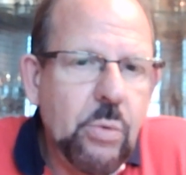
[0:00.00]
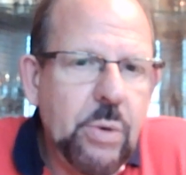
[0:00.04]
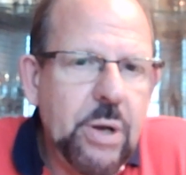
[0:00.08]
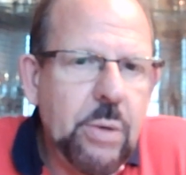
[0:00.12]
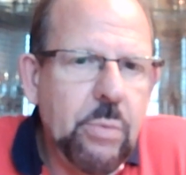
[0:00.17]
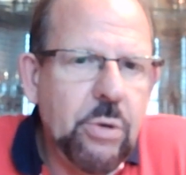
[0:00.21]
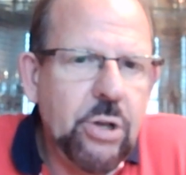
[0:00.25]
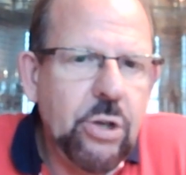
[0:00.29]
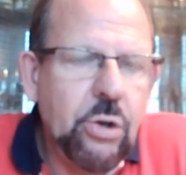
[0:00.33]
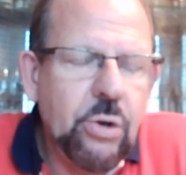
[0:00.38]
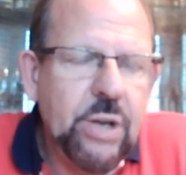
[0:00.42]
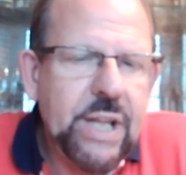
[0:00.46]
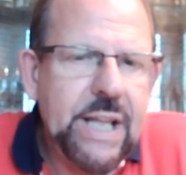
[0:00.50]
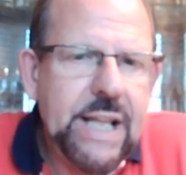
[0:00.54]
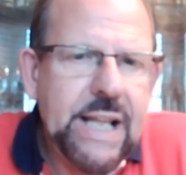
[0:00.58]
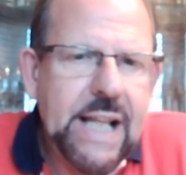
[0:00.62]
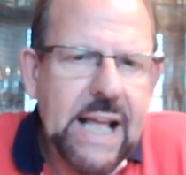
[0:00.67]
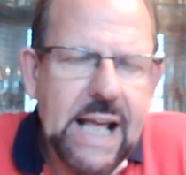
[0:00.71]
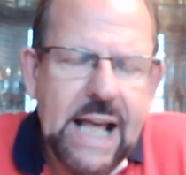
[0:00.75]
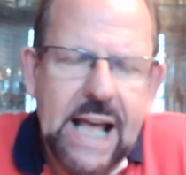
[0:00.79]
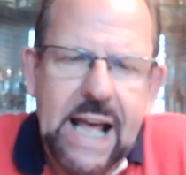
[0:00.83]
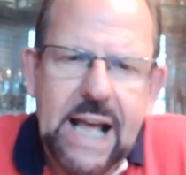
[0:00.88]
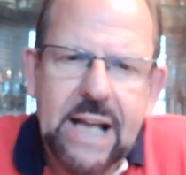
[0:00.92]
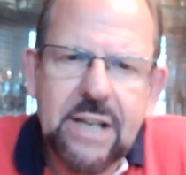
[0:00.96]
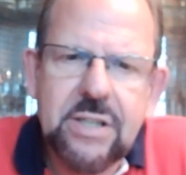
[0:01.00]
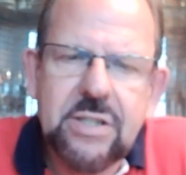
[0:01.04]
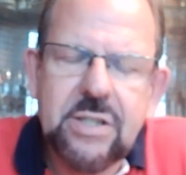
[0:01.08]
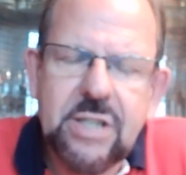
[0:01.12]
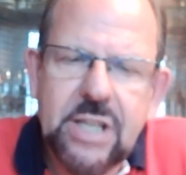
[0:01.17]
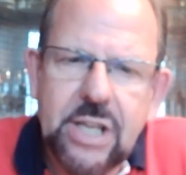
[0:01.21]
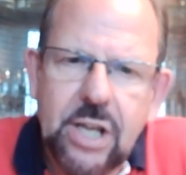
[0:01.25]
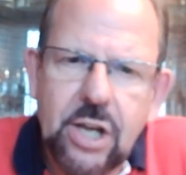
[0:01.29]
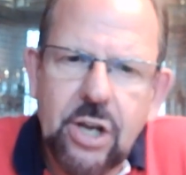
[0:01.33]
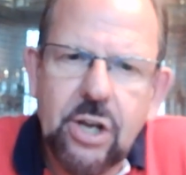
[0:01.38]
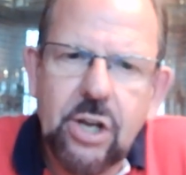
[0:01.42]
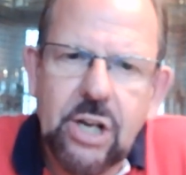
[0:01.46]
we were looking at
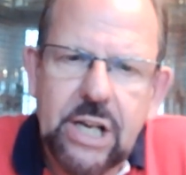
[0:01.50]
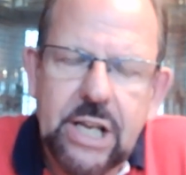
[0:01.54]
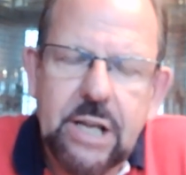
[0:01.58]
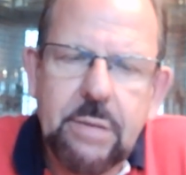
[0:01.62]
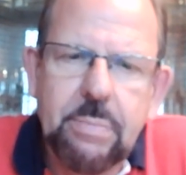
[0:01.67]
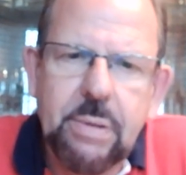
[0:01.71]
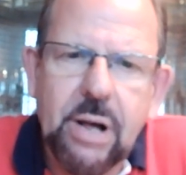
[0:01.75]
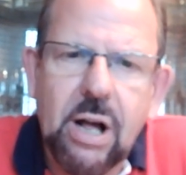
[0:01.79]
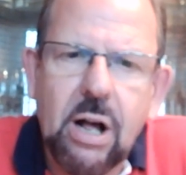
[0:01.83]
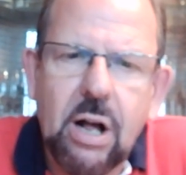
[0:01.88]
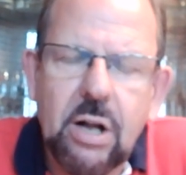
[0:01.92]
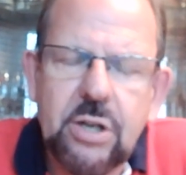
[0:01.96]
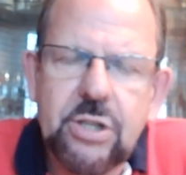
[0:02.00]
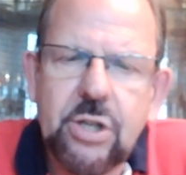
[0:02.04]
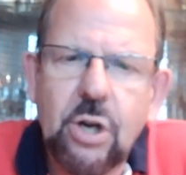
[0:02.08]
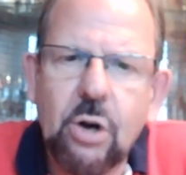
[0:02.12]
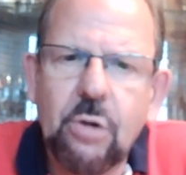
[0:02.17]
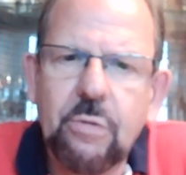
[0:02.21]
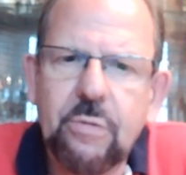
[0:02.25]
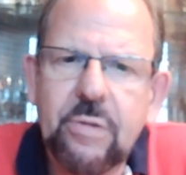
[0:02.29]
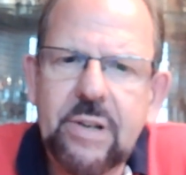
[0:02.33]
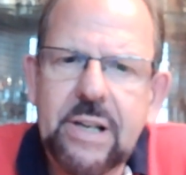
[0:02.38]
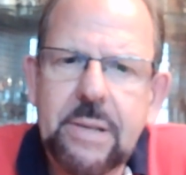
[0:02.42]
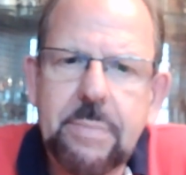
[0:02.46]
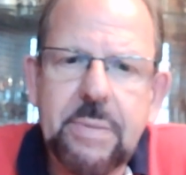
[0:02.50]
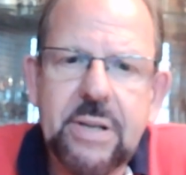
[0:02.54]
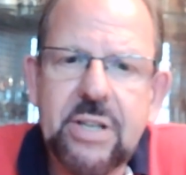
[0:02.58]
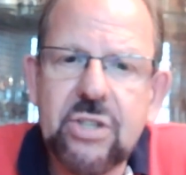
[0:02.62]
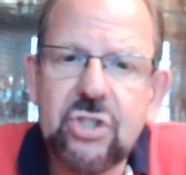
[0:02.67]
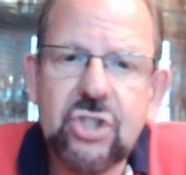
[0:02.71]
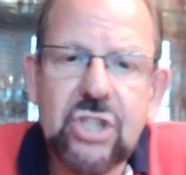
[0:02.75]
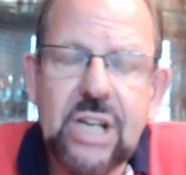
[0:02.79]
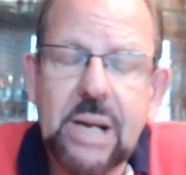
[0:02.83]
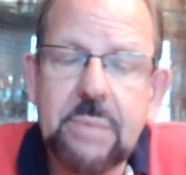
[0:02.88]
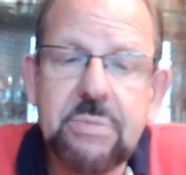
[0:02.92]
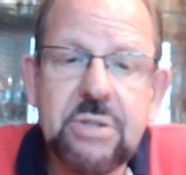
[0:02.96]
the earlier part of
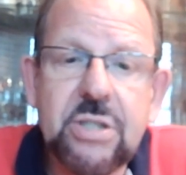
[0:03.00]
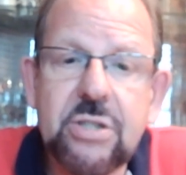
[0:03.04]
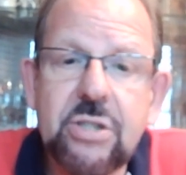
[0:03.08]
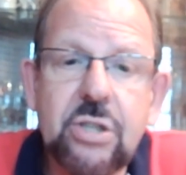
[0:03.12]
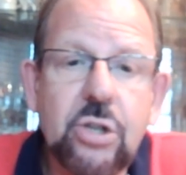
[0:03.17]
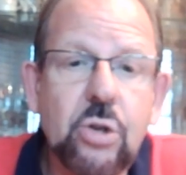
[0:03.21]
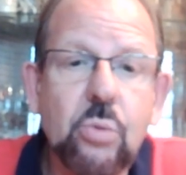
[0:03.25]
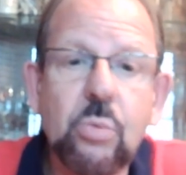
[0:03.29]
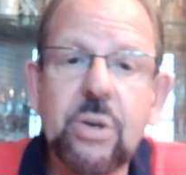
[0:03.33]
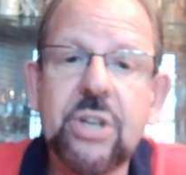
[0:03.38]
Philippians chapter 2,